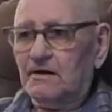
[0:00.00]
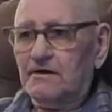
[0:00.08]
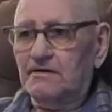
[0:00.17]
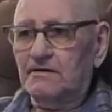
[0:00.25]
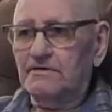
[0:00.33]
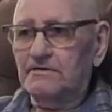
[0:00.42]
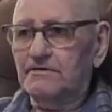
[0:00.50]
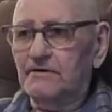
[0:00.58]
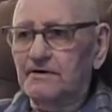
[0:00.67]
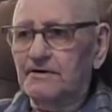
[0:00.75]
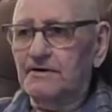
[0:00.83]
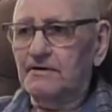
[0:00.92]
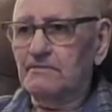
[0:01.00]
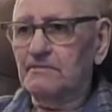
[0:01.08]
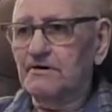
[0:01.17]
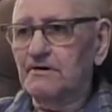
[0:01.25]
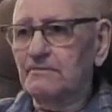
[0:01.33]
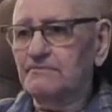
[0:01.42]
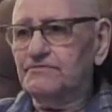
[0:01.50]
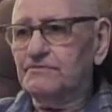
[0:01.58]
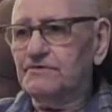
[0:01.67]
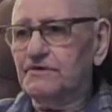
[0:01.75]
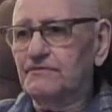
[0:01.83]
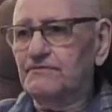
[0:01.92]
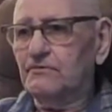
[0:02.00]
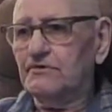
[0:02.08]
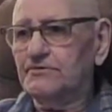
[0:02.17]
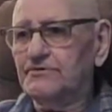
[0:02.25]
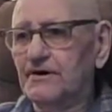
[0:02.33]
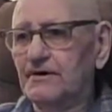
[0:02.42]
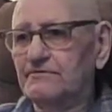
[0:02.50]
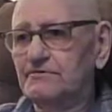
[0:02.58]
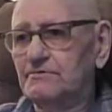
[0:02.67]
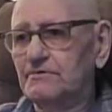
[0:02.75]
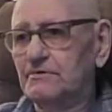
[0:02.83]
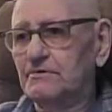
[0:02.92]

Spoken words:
And then they tried to get them in them C-47s.